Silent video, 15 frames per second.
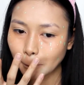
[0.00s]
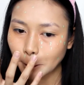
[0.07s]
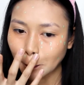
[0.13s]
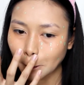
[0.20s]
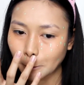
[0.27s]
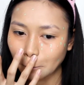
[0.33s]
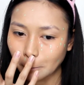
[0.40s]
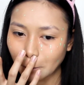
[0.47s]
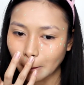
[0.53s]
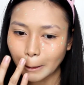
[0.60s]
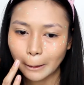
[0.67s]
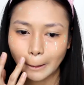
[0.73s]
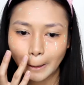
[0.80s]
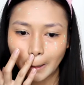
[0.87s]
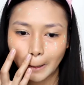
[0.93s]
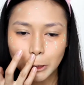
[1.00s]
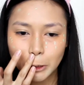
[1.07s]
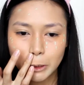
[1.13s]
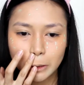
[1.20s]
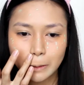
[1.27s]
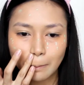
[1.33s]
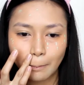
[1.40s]
which I don't think is a
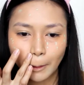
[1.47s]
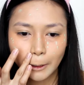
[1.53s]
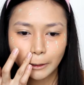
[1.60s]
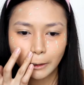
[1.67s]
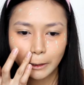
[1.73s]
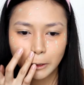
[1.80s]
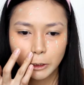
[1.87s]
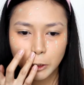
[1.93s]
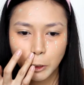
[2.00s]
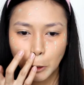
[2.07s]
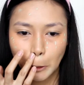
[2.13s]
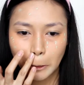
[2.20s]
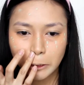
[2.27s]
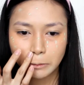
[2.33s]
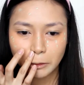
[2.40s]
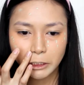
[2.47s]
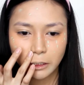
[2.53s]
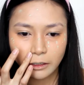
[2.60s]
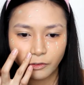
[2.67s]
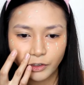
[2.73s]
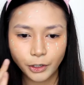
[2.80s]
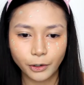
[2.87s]
smart thing to do,
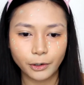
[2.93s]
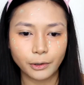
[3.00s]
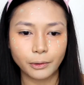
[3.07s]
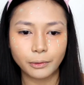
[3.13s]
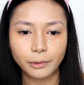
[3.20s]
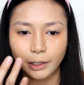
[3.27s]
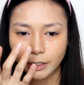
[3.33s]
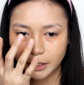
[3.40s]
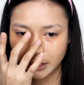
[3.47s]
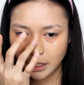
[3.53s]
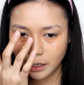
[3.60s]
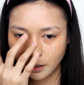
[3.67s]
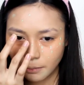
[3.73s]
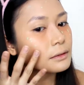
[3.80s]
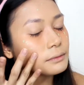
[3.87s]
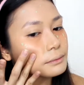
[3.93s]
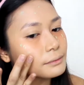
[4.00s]
especially if you're rushing.